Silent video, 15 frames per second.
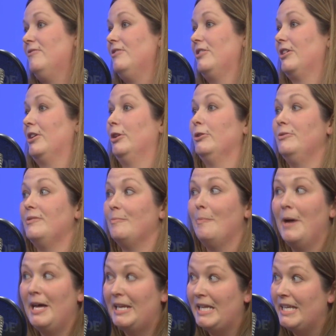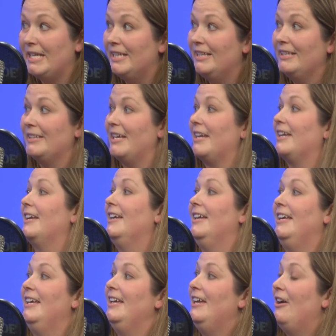You're gonna lose money, like
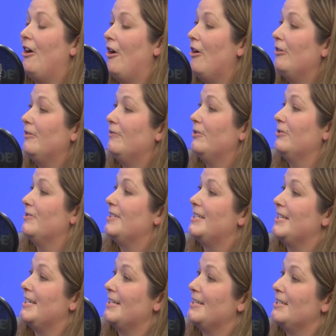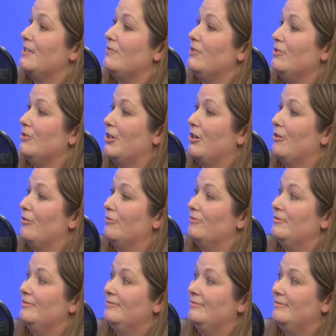all of those things if you don't
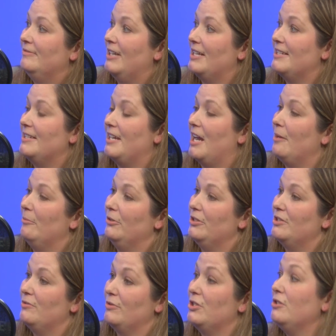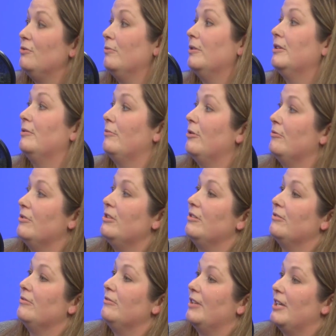establish what you will and won't
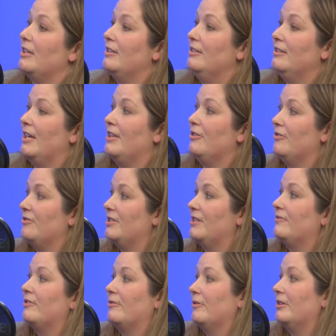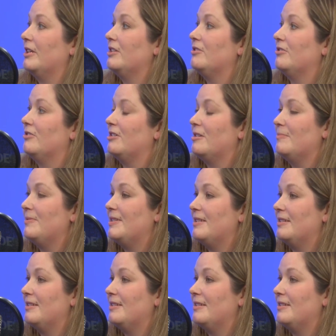do, like in these different relationships.